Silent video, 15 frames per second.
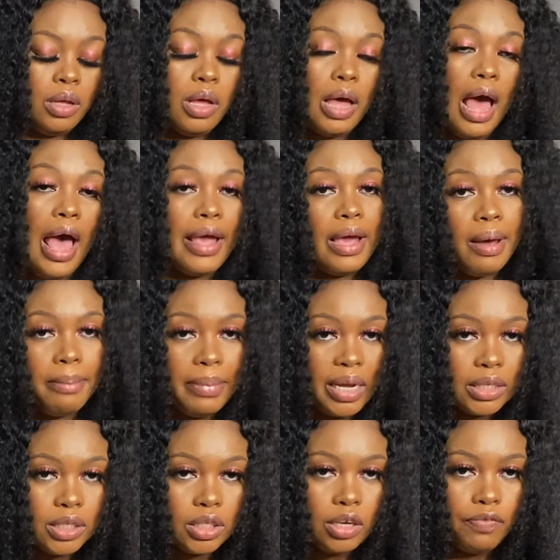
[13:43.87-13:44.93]
I Am
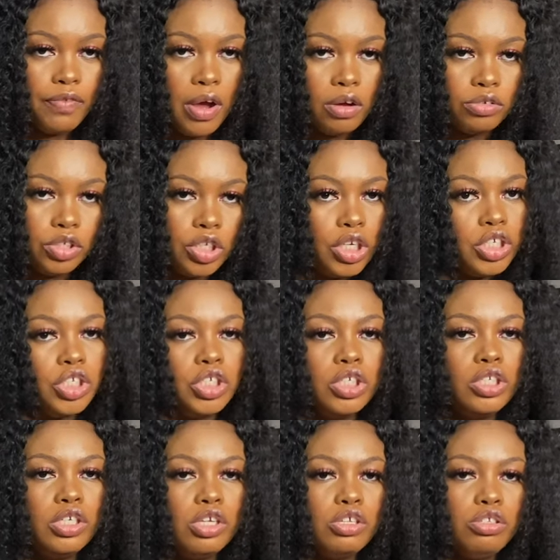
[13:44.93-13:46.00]
Magic
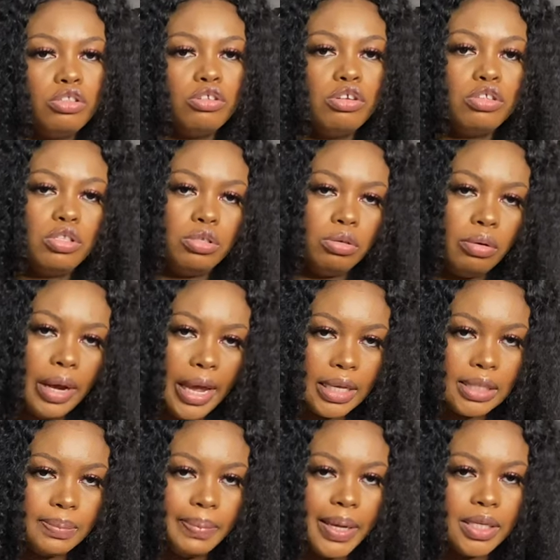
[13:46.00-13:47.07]
foundation is not so
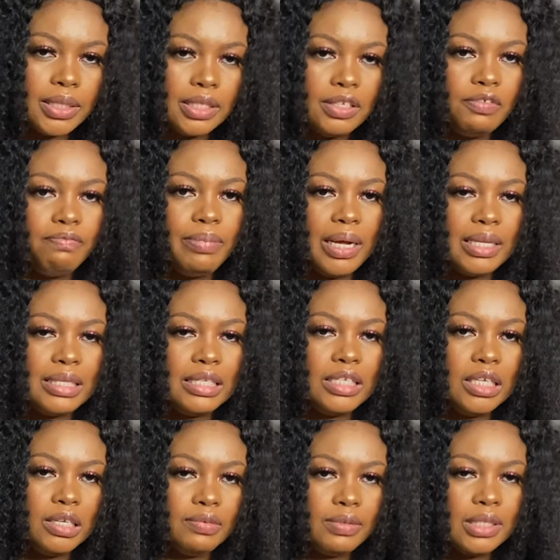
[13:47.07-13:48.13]
expensive but
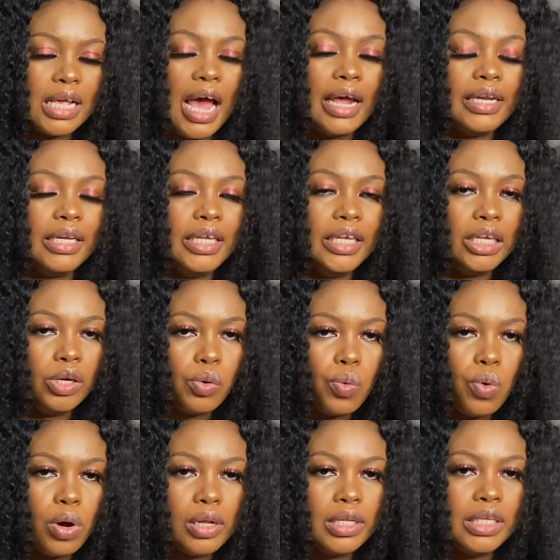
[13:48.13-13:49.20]
gives an
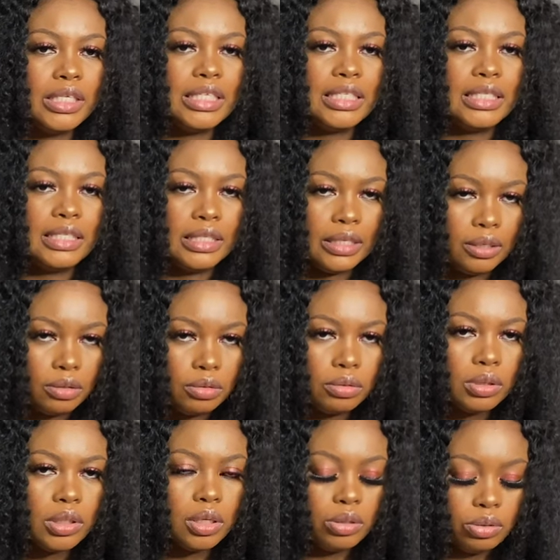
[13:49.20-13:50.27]
equally
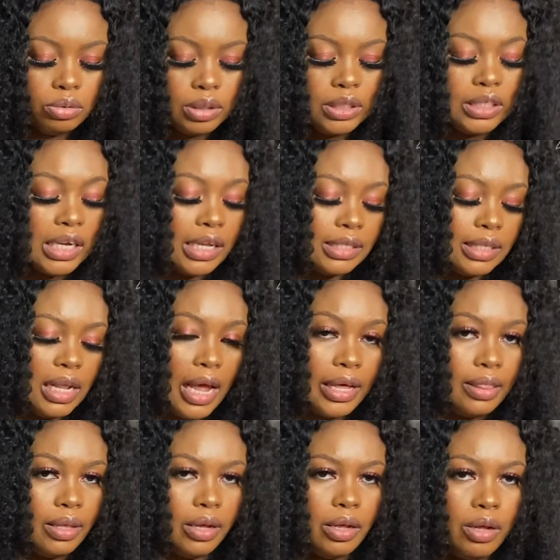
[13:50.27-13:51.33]
sealed look, just
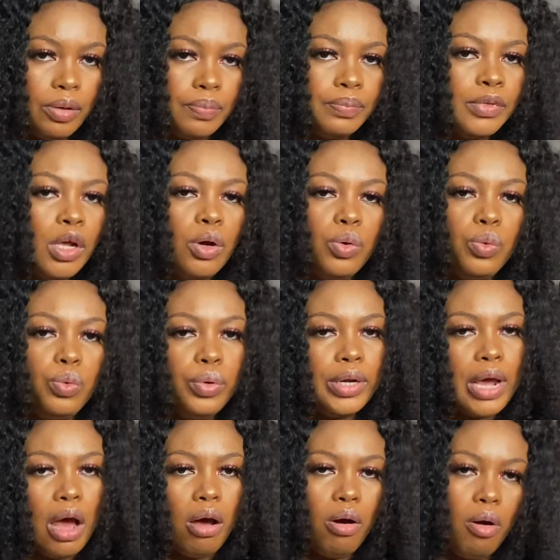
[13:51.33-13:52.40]
like the
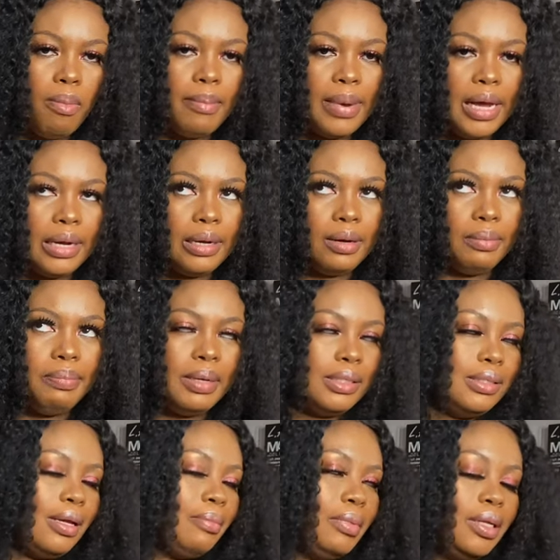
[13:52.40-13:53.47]
Huda or MAC.
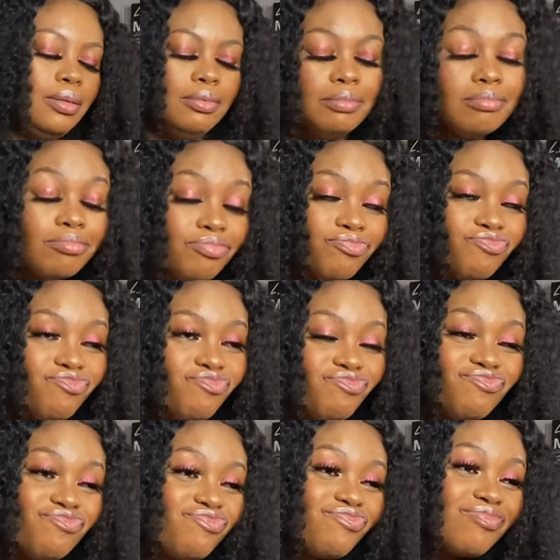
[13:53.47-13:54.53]
But I mean,
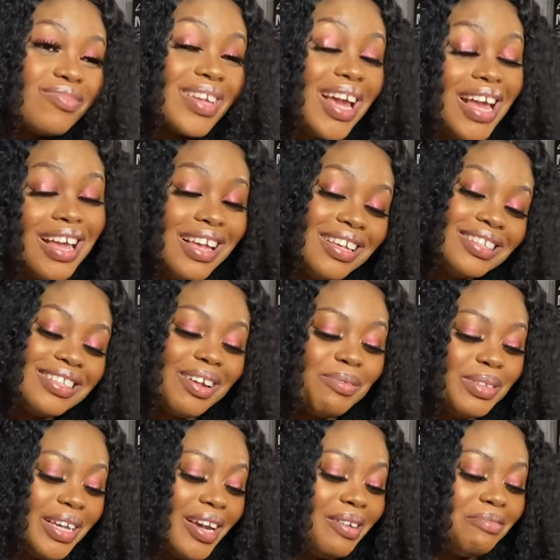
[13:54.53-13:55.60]

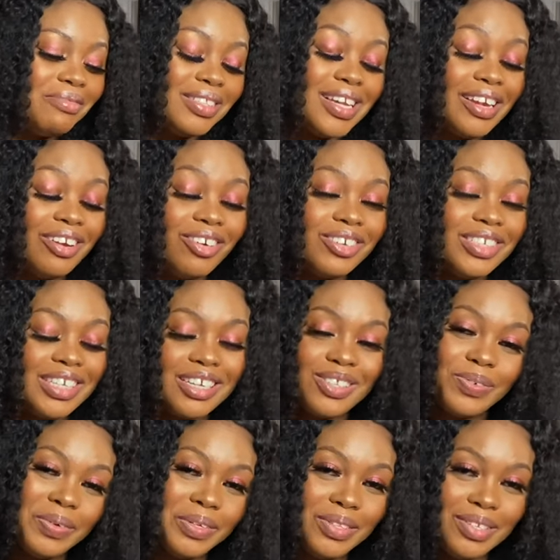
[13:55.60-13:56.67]
sometimes a girl
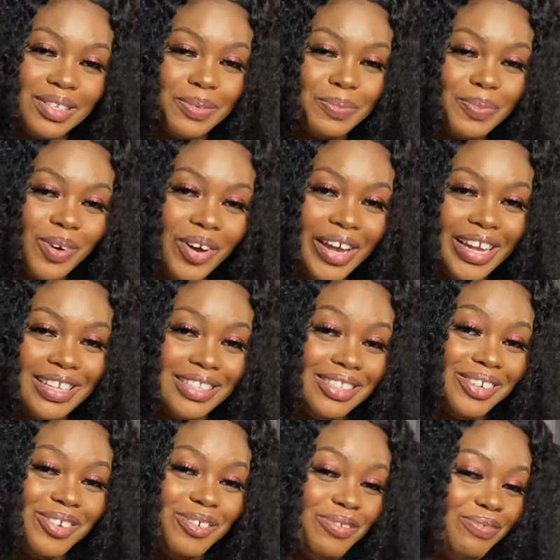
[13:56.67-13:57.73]
just wants to spoil
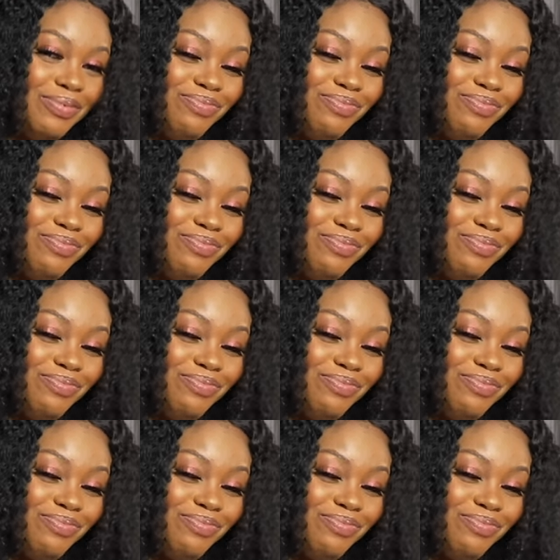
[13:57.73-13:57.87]
herself.